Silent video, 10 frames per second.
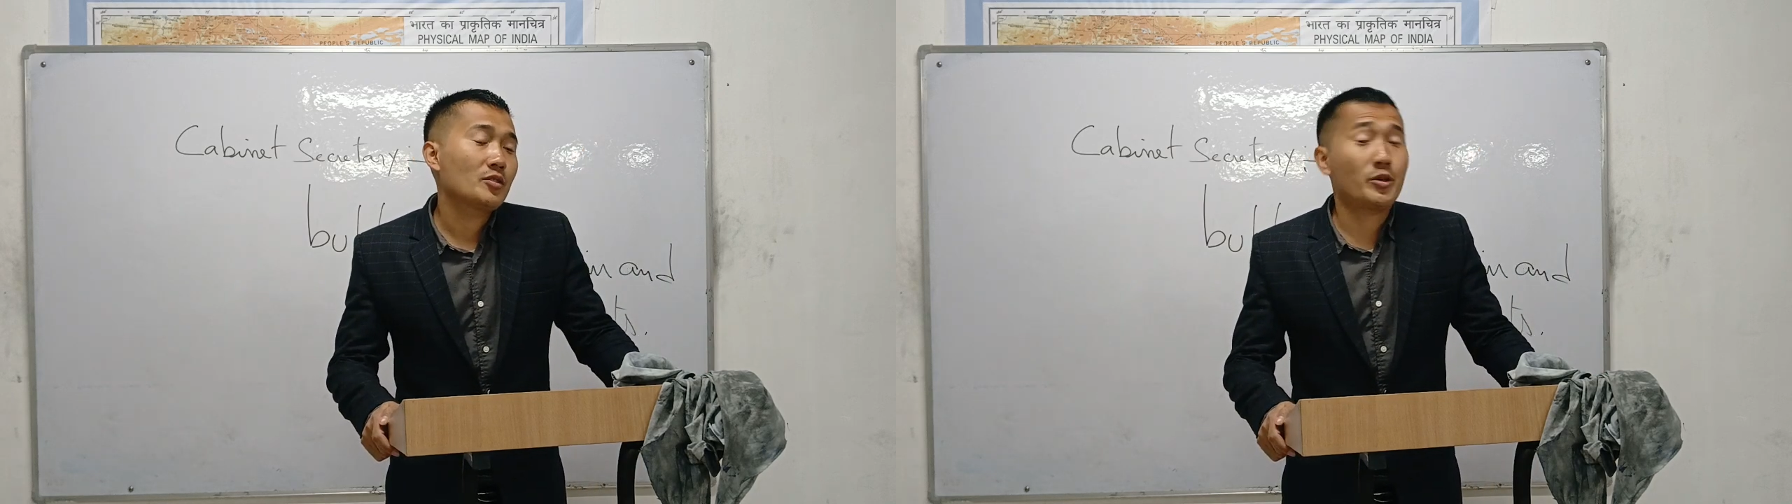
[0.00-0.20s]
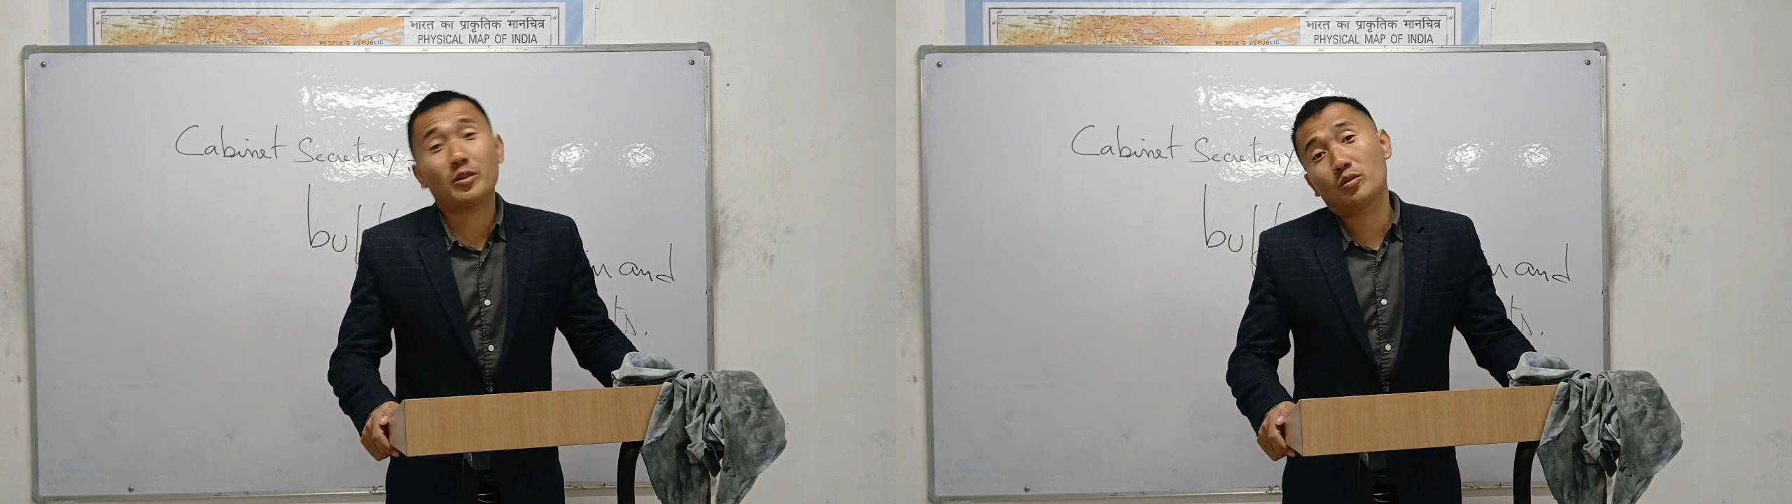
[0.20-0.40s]

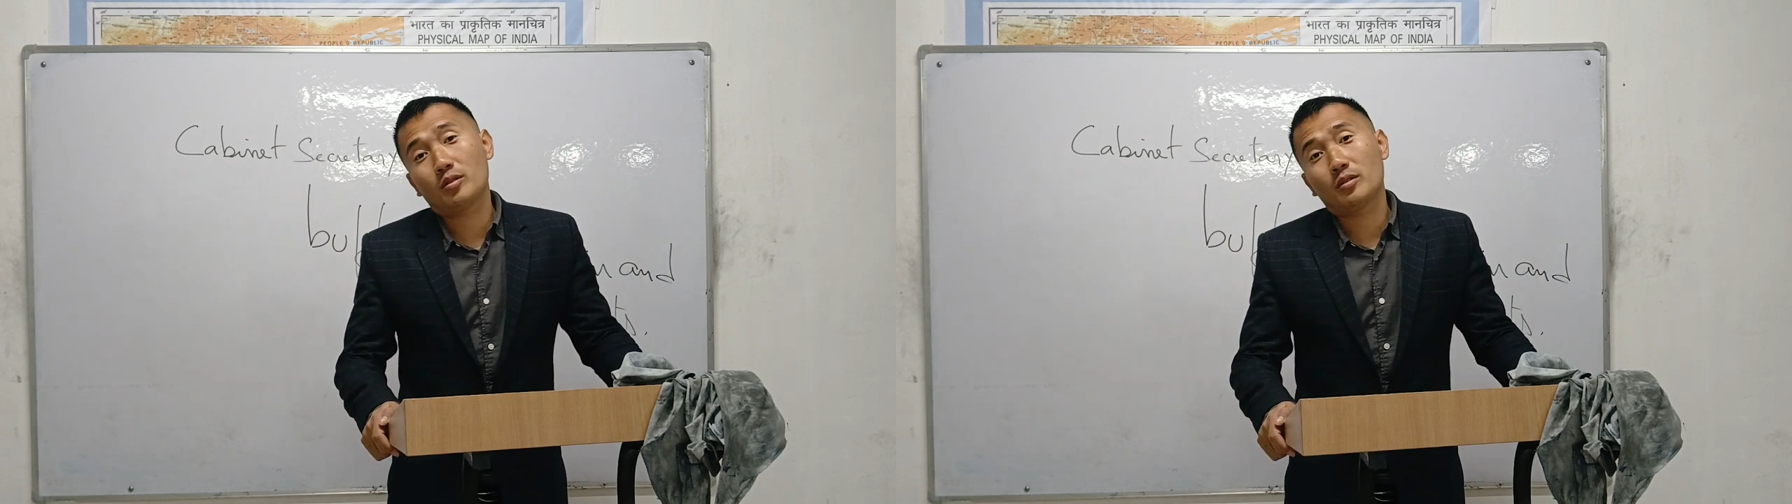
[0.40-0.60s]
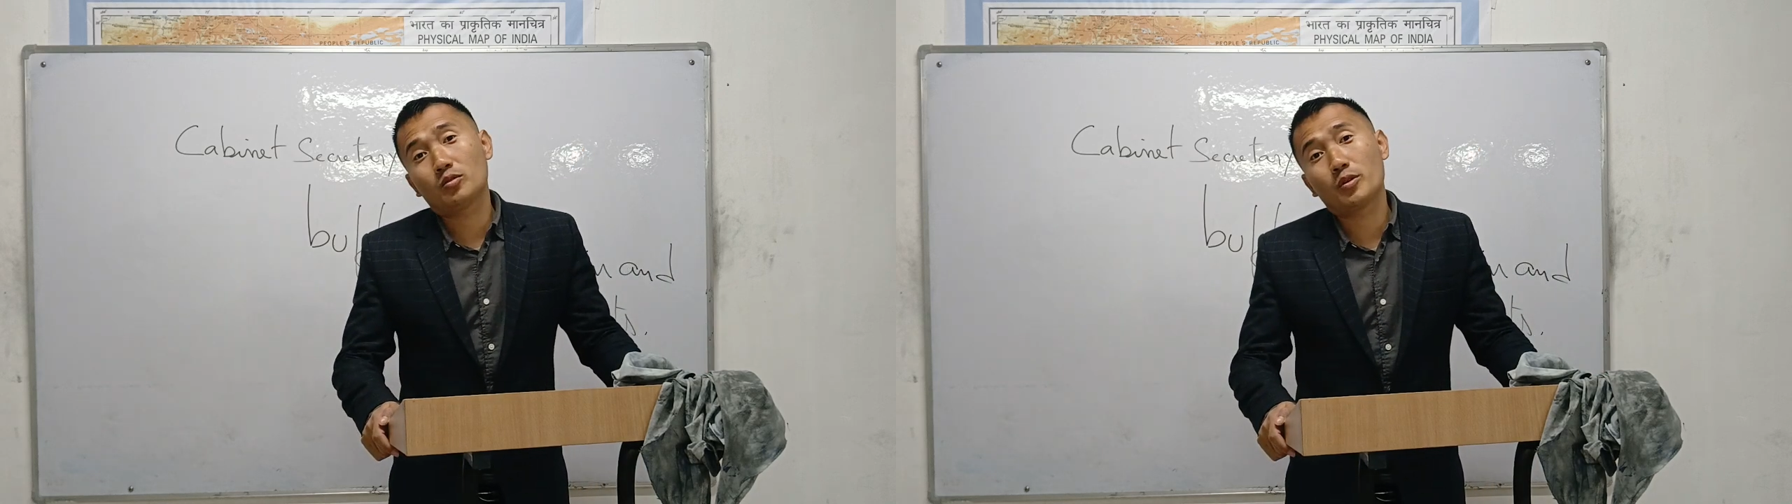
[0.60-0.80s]
threat to